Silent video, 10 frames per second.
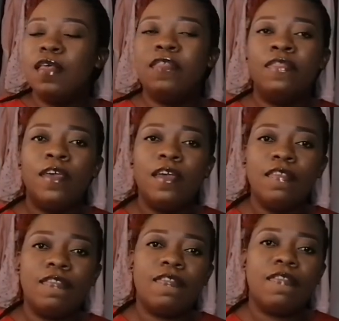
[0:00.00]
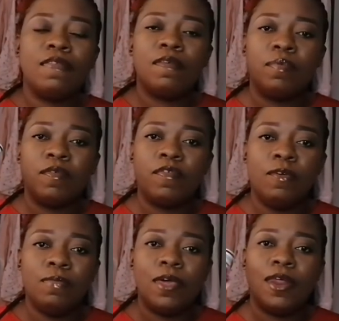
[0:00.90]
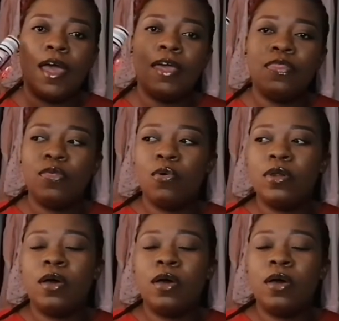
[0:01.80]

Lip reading: This is a perfume that I thought